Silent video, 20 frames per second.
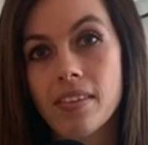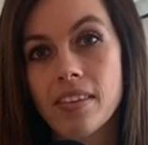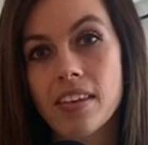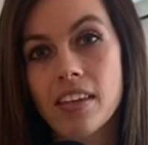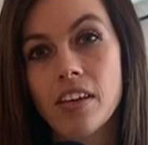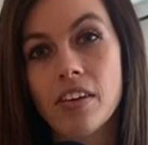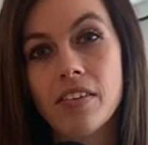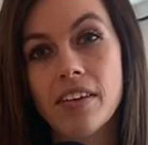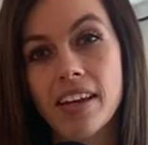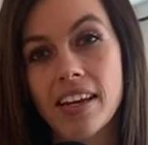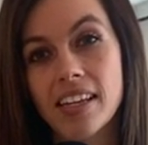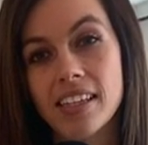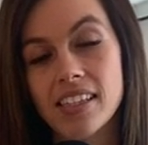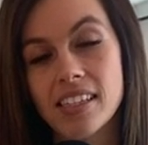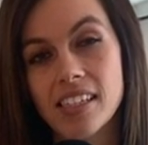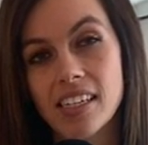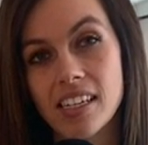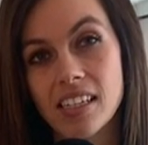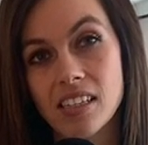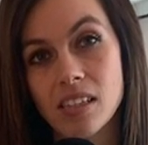the United
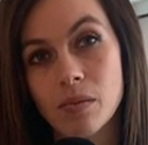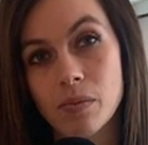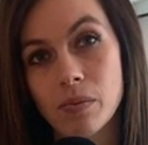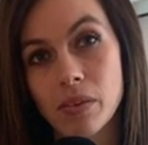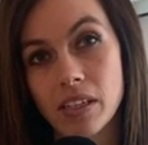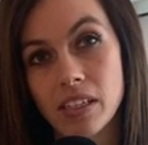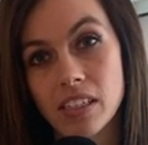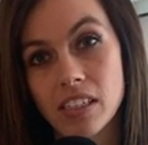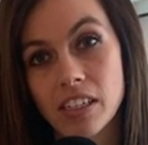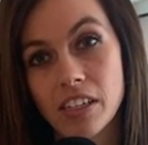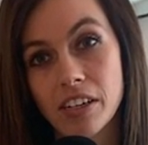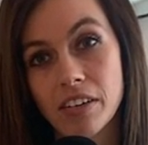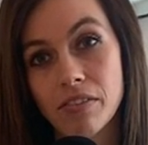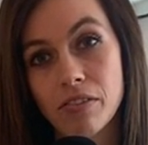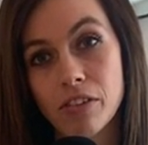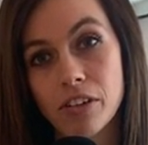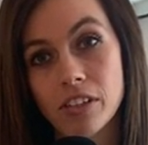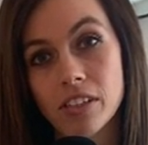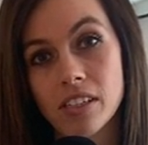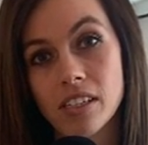States military
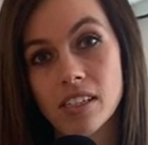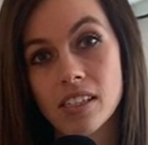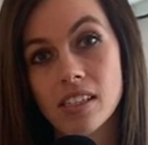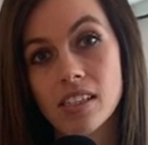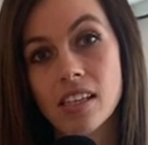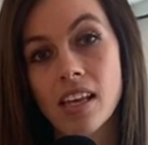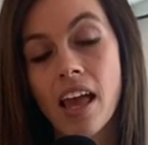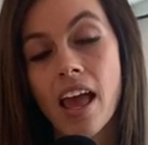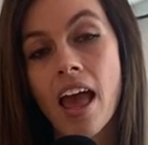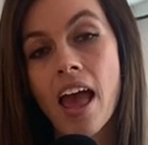forces